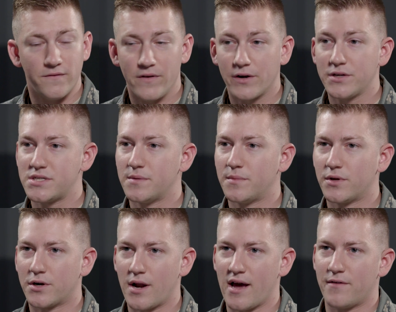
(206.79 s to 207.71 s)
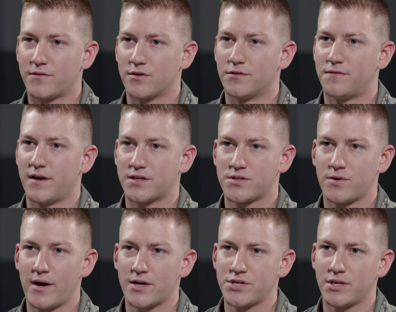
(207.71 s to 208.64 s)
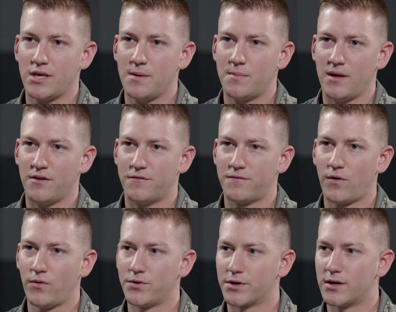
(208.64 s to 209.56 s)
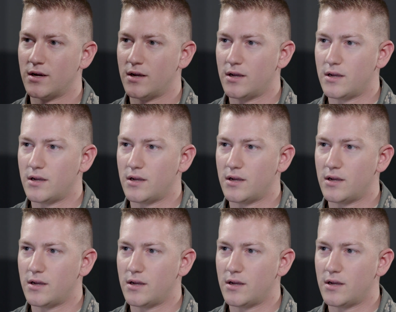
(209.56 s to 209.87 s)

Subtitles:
Very similar in After Effects. So I actually keep a folder